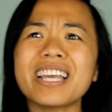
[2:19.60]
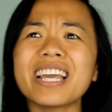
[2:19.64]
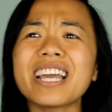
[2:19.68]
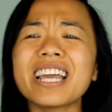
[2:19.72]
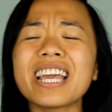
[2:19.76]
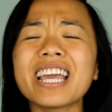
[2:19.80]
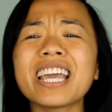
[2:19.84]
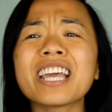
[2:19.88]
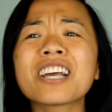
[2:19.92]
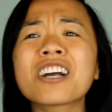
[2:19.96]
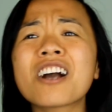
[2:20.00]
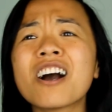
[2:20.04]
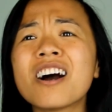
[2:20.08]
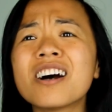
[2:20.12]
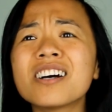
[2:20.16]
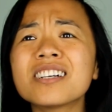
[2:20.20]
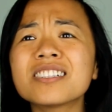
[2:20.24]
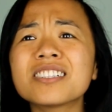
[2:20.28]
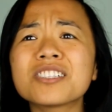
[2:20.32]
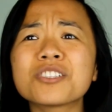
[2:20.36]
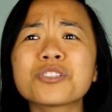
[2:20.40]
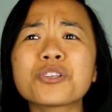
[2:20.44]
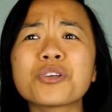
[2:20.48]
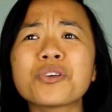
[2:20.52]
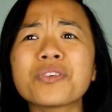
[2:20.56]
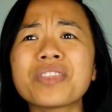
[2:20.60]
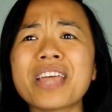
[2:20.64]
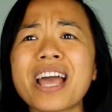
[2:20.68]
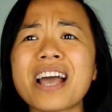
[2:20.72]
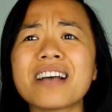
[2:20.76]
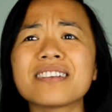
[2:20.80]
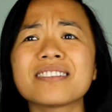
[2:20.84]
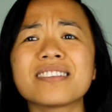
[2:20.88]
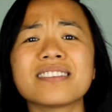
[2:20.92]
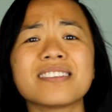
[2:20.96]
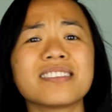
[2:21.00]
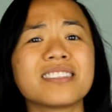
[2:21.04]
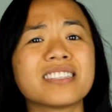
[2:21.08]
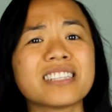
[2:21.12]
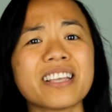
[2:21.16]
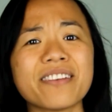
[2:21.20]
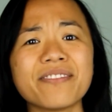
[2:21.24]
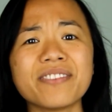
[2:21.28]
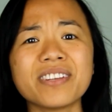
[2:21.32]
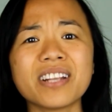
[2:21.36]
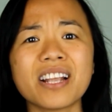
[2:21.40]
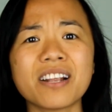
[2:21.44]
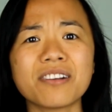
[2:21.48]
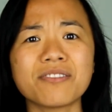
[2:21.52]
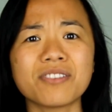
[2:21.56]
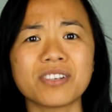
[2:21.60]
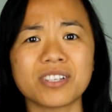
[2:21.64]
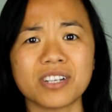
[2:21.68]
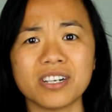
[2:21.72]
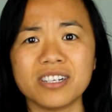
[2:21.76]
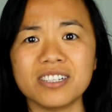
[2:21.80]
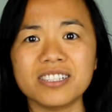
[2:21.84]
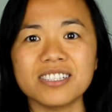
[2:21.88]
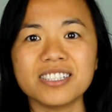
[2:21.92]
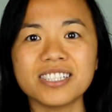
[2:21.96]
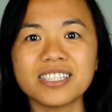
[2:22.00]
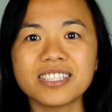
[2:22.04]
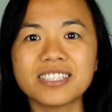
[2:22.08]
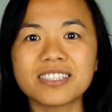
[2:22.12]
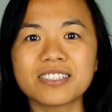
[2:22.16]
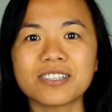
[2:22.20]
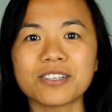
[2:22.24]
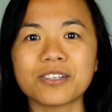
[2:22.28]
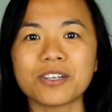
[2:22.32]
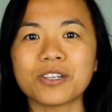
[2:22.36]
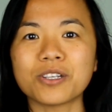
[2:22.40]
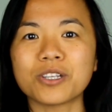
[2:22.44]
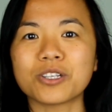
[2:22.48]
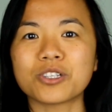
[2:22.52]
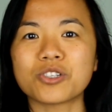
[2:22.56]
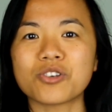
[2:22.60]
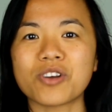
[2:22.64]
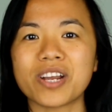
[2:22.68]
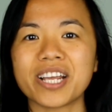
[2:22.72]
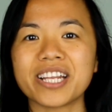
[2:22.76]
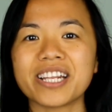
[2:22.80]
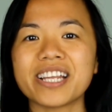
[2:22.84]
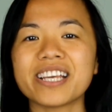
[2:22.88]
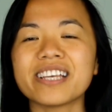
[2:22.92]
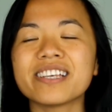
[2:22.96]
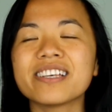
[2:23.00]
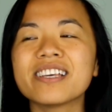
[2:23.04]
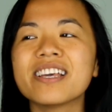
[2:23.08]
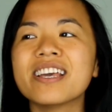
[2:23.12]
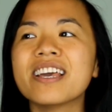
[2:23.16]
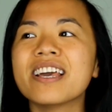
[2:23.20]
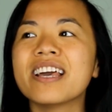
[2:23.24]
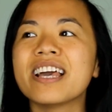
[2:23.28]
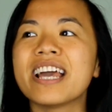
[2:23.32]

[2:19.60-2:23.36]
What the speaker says: it costs $2,700 to do the training,